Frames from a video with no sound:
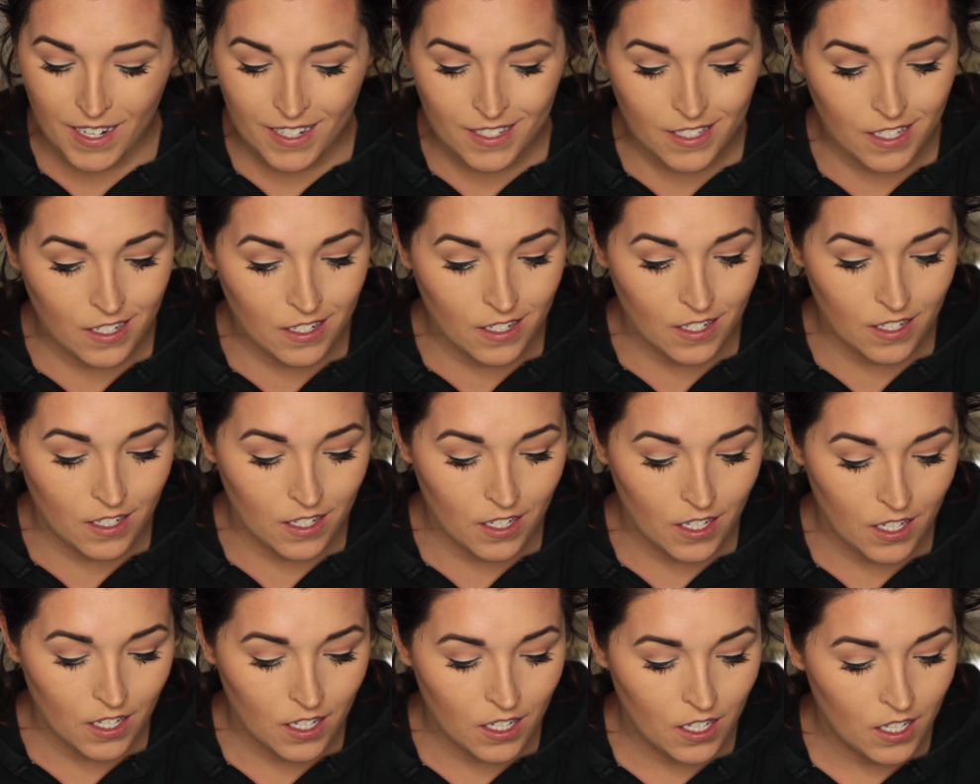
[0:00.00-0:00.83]
didn't
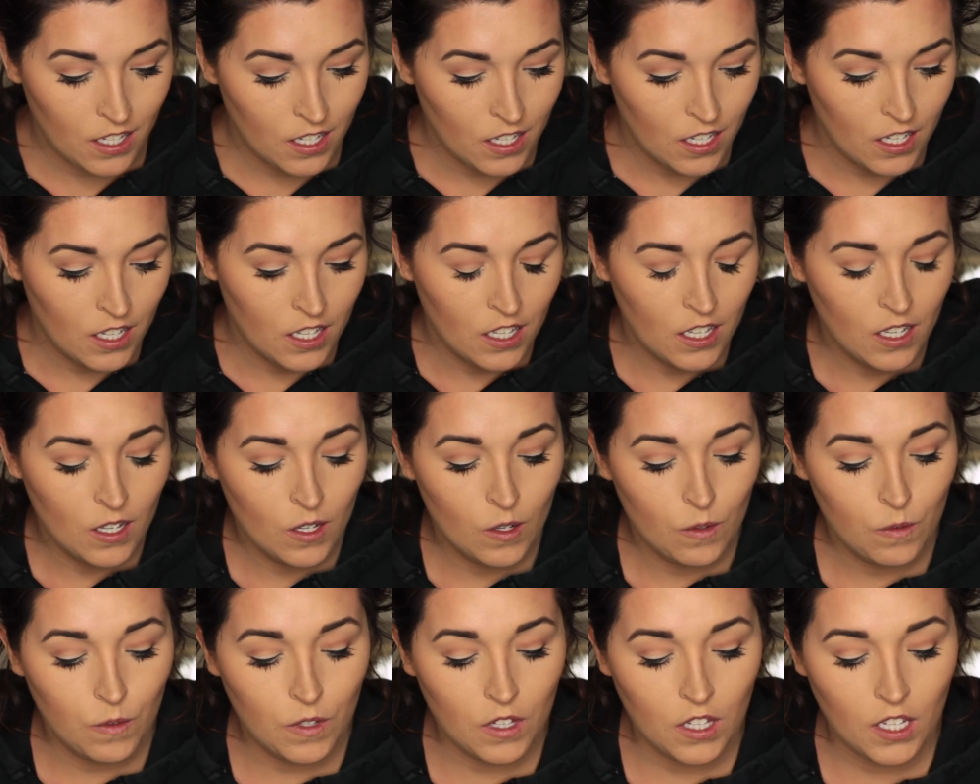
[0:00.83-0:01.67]

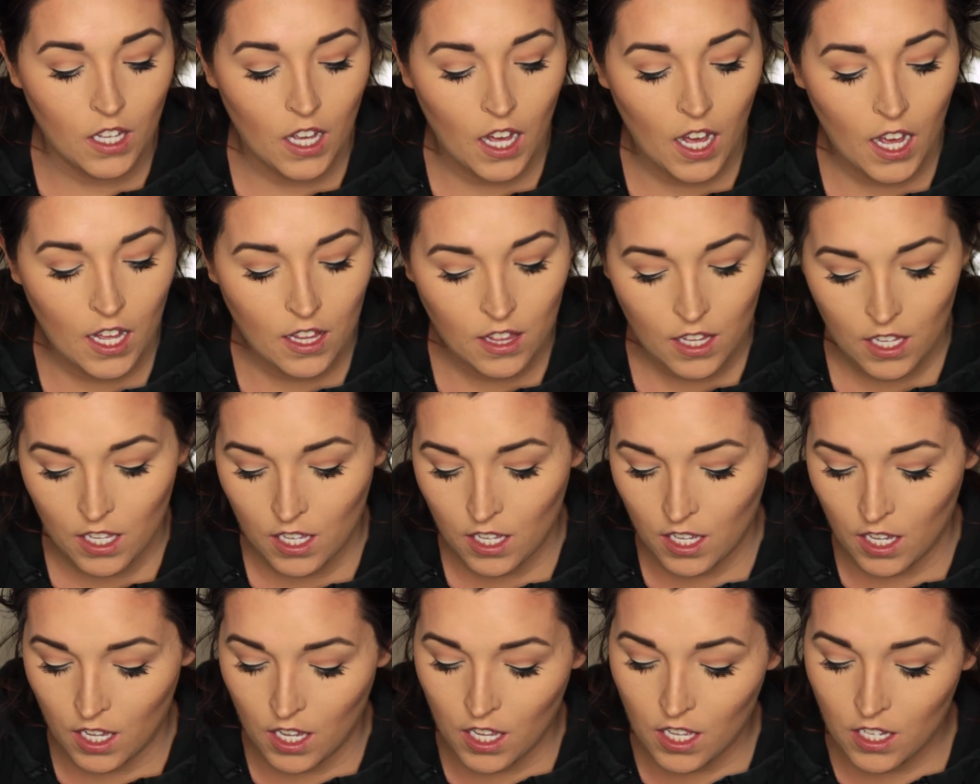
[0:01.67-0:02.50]
really
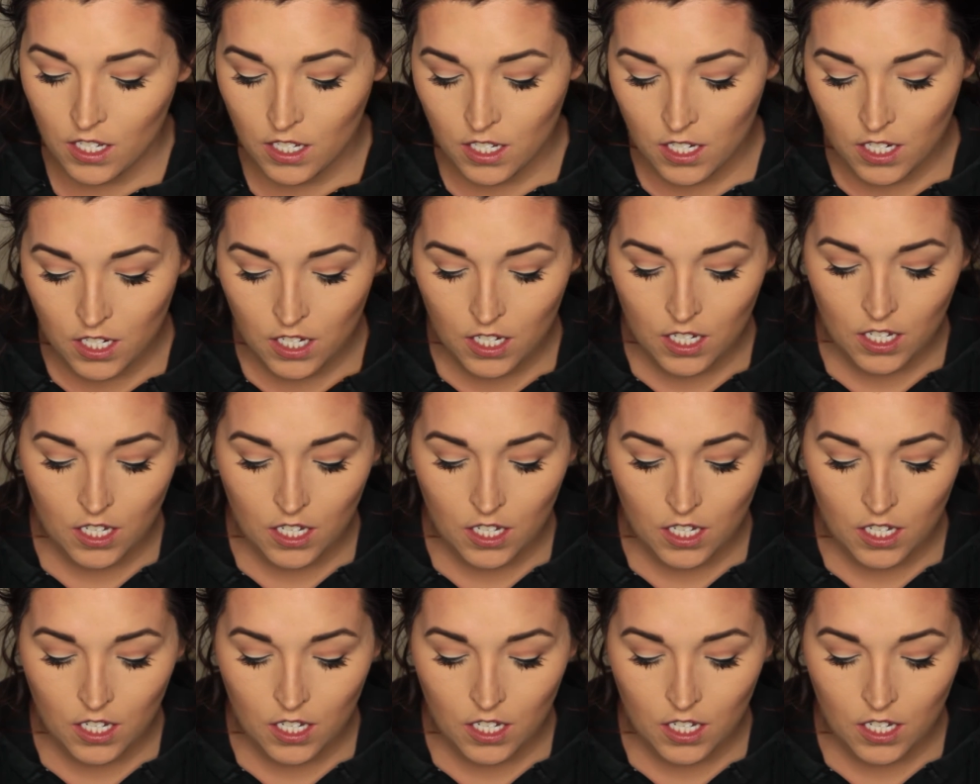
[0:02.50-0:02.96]
highlight it.